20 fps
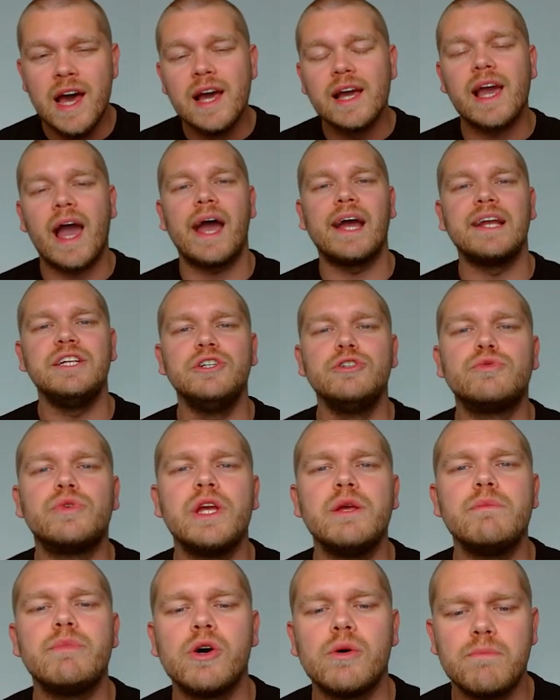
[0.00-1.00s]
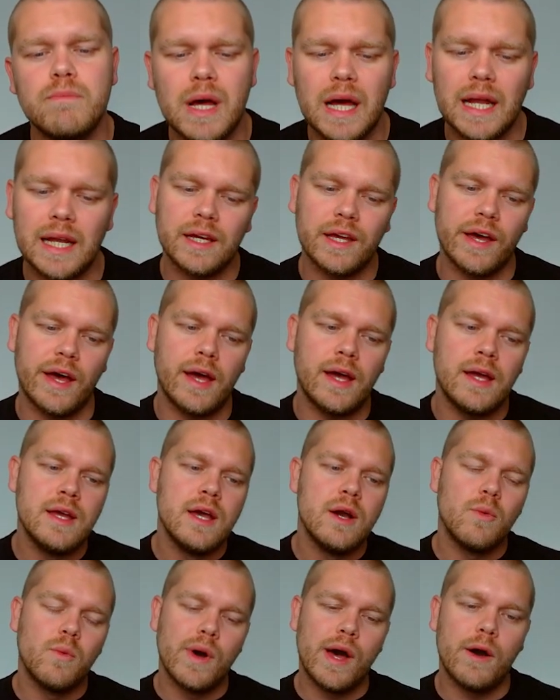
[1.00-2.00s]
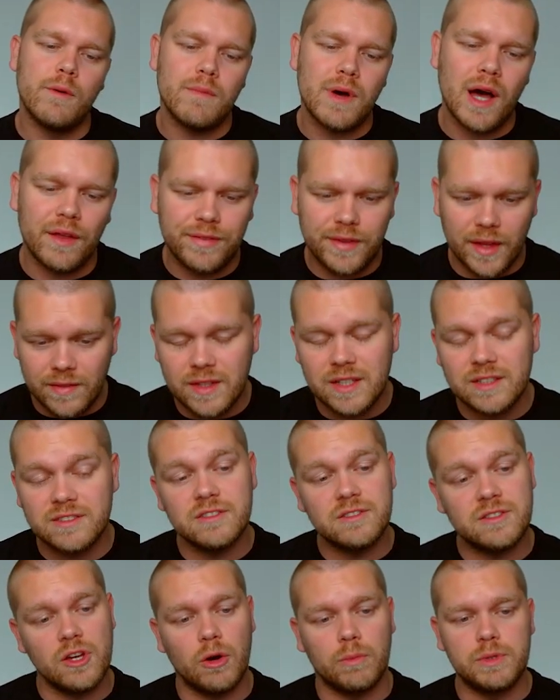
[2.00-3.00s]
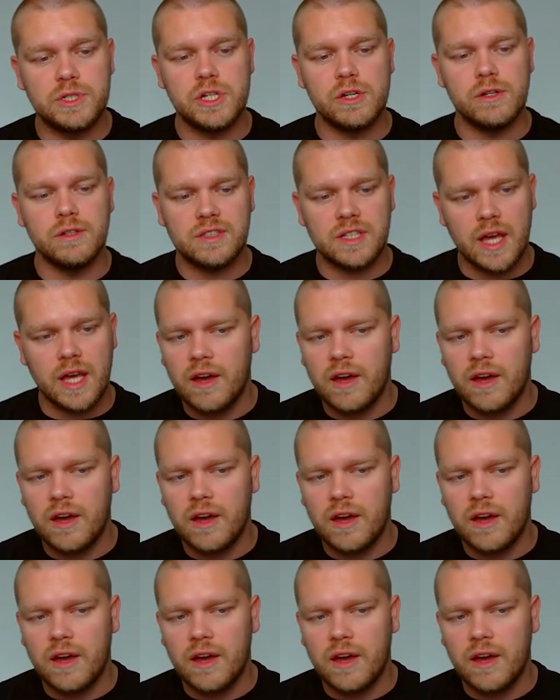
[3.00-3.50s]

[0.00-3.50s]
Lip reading: Can you rebuild Malaga? Well, I think this is the opportunity.